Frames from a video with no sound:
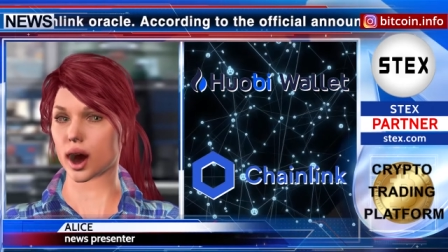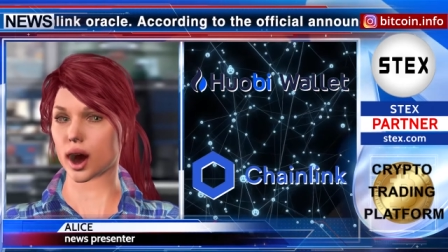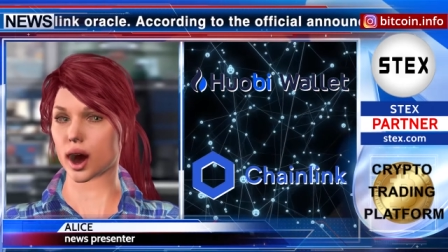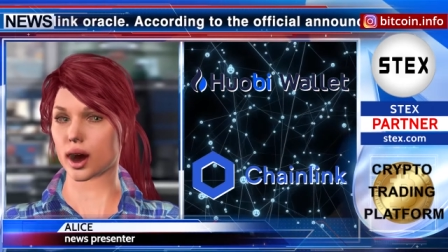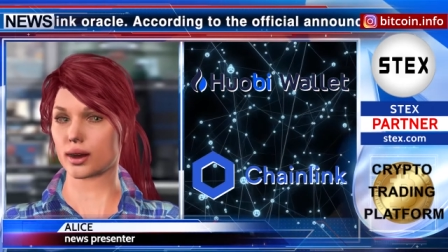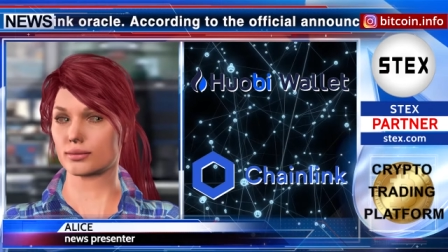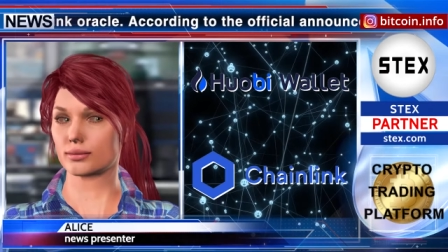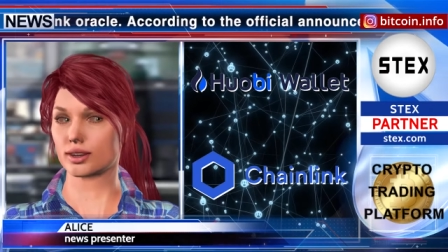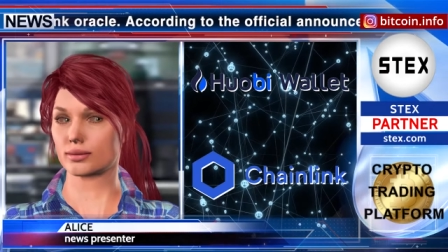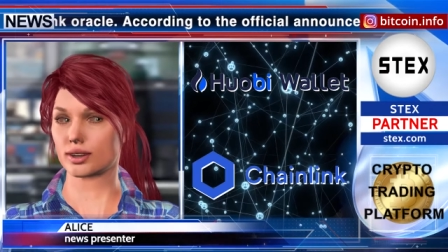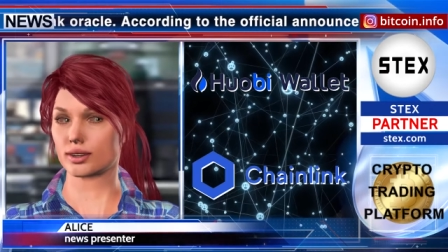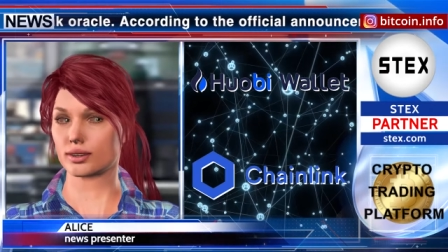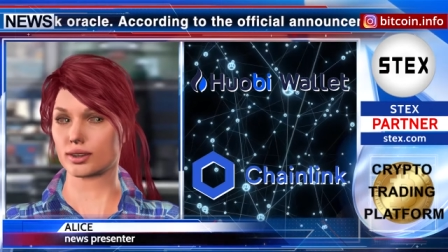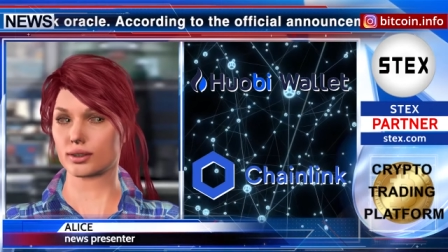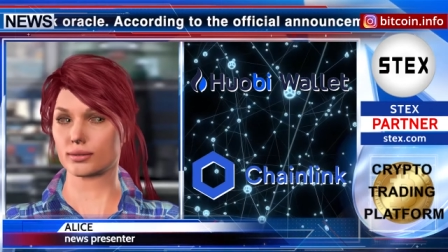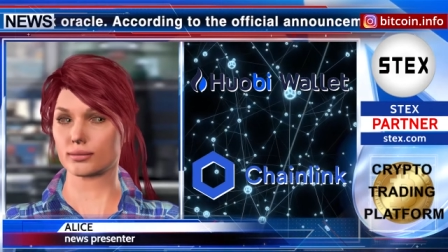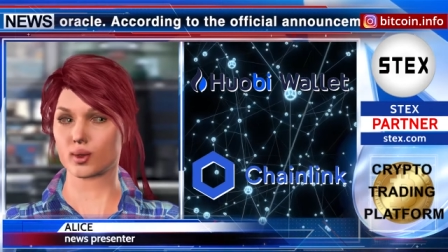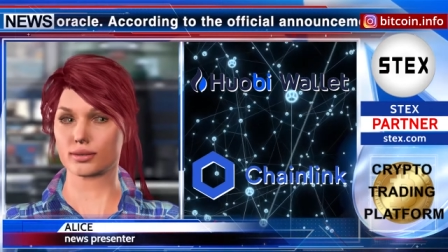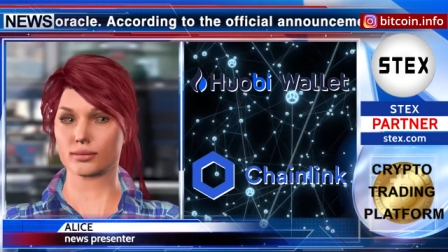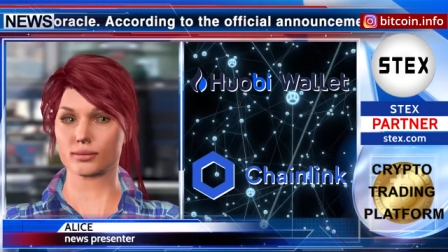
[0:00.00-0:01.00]
Huobi is
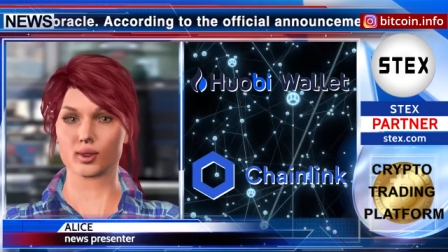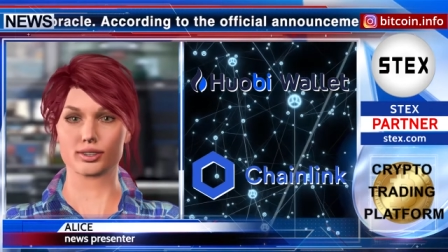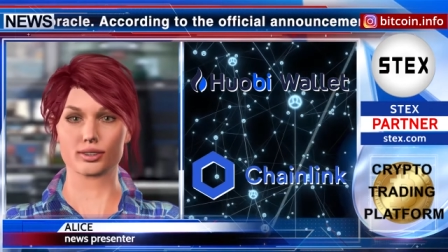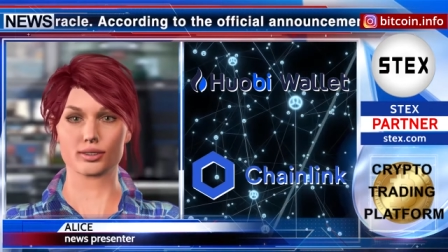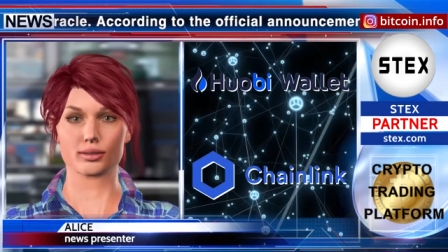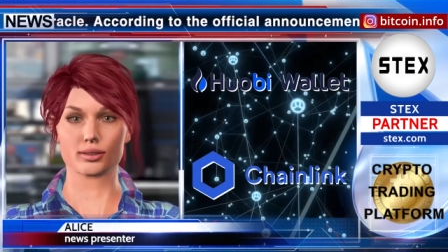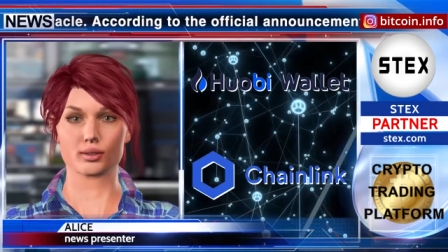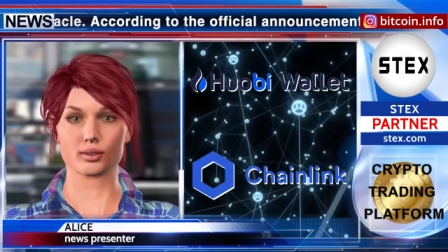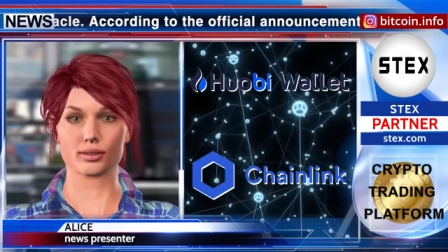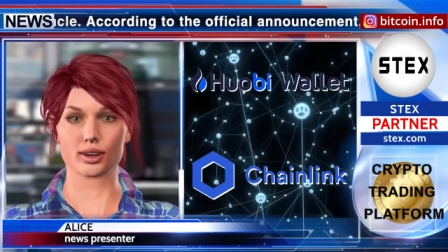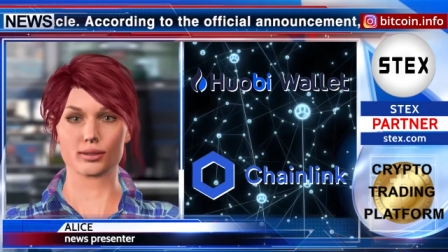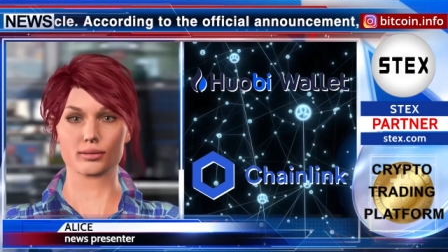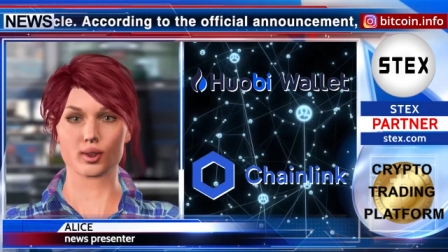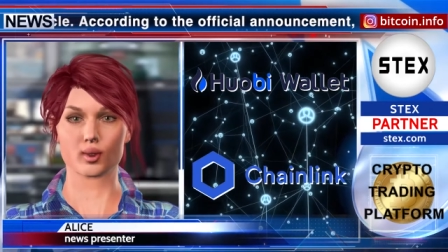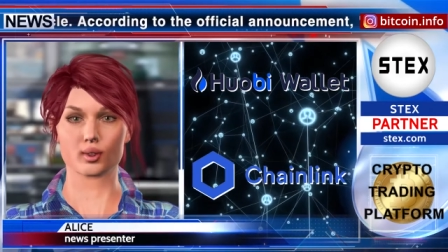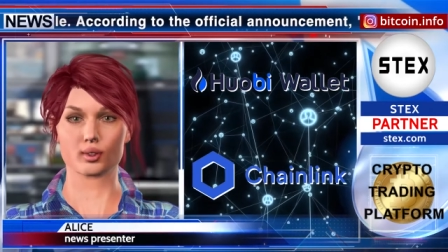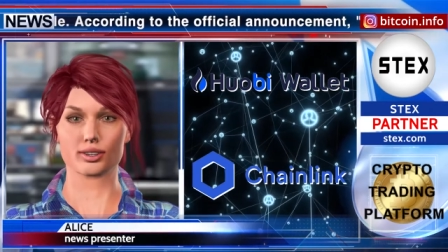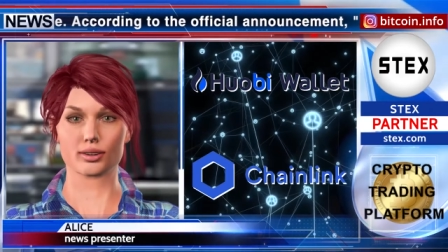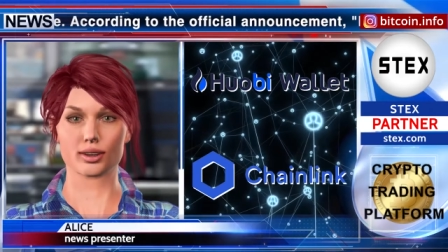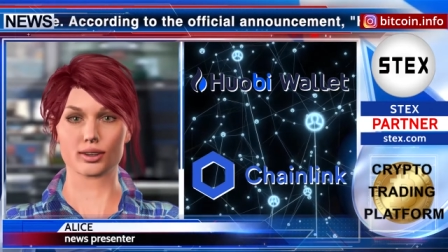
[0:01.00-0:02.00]
now the first
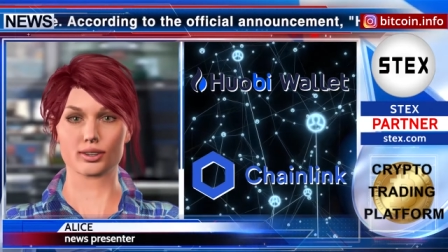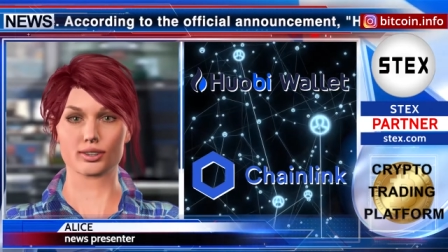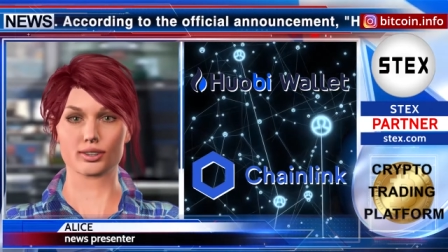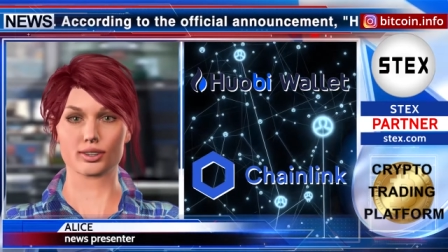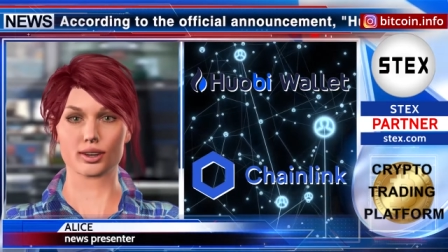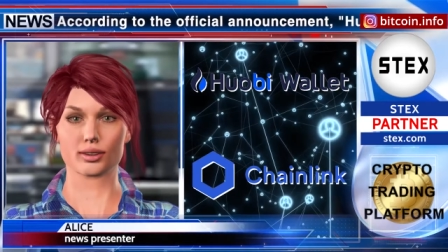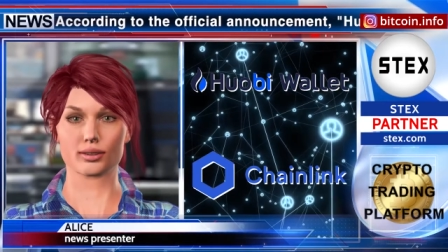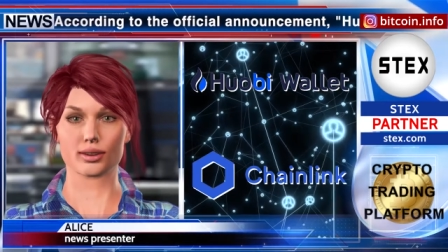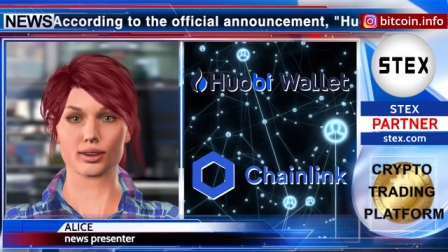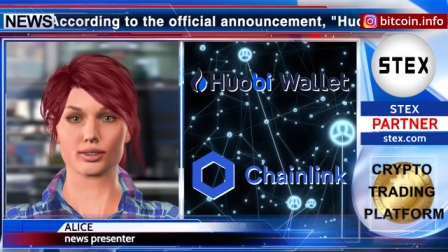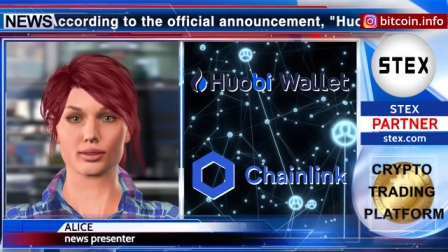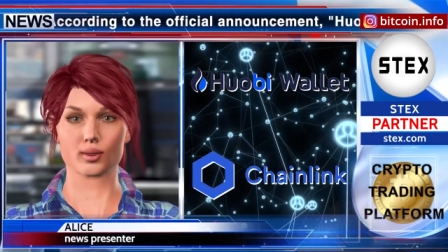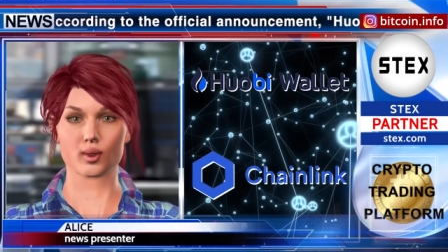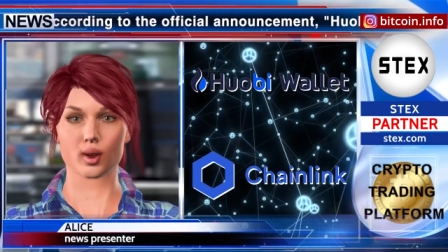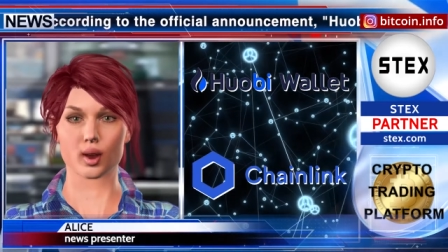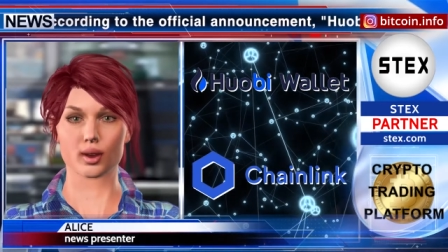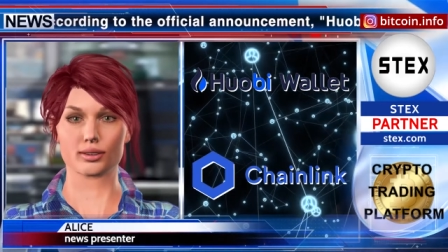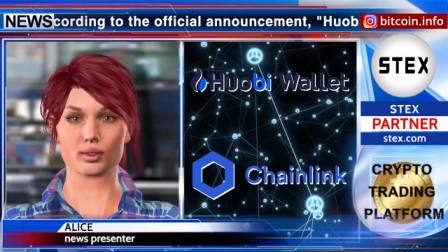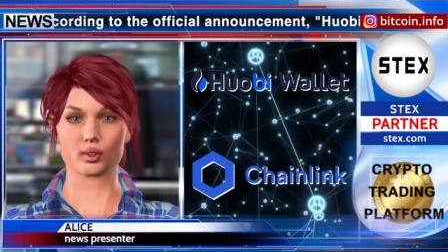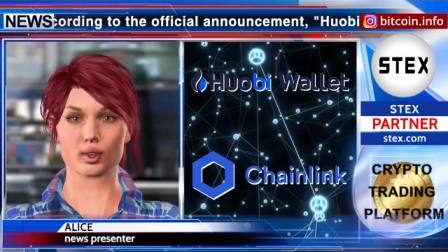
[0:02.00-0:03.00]
cryptocurrency exchange to
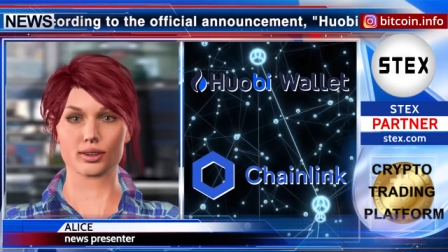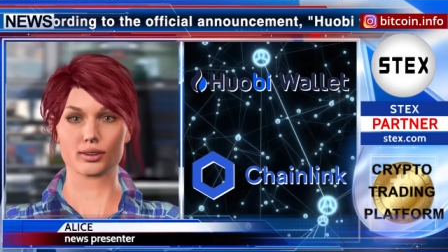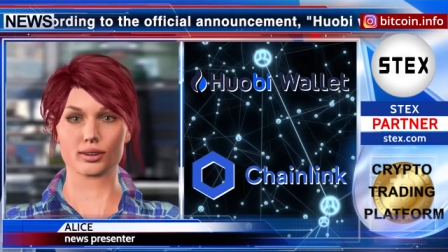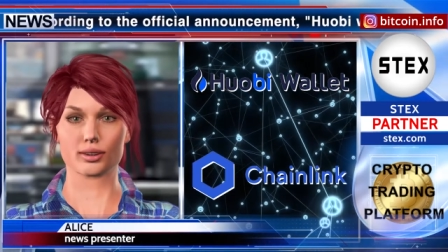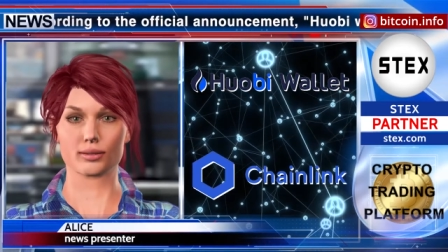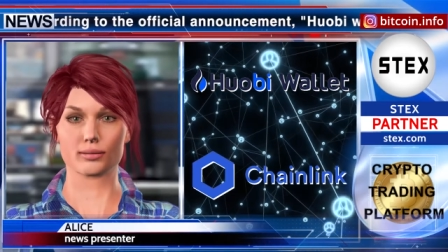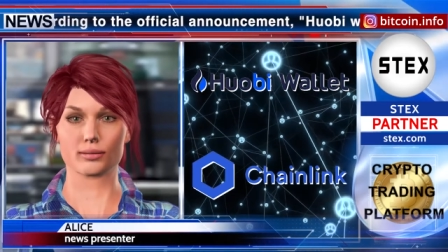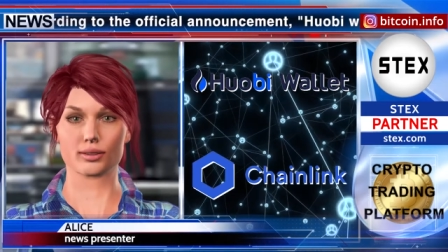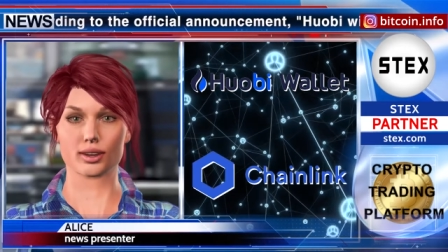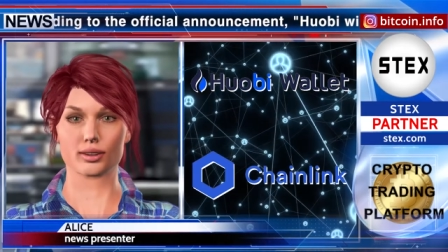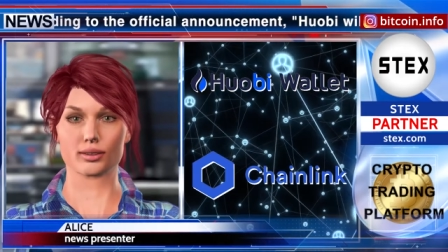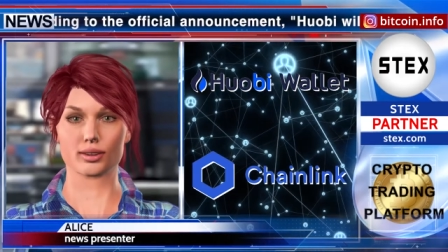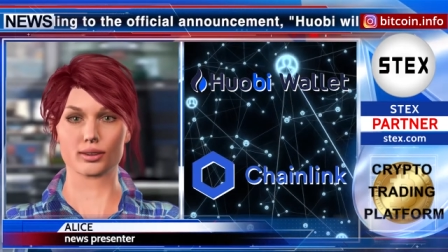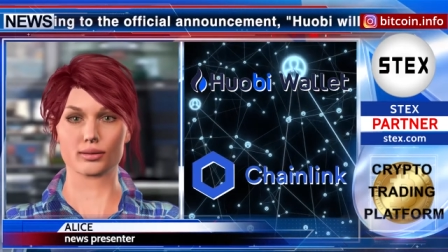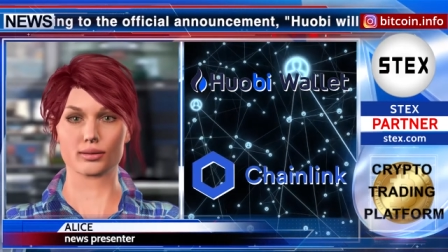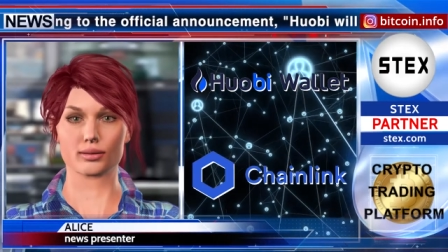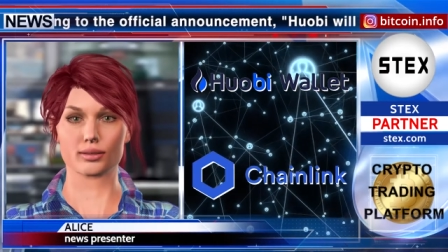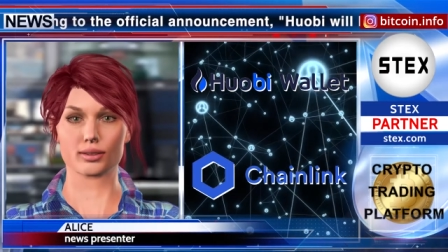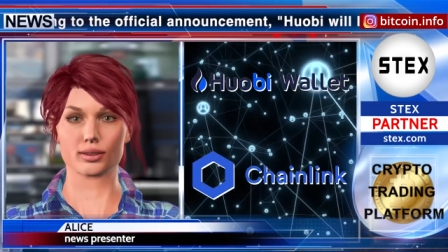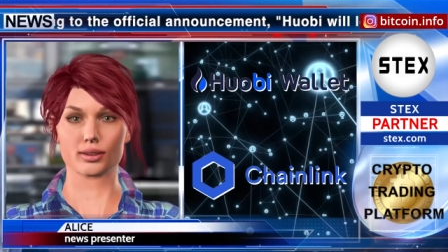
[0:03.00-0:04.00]
run a Chainlink
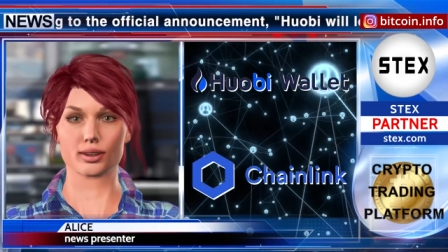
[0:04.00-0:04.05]
node.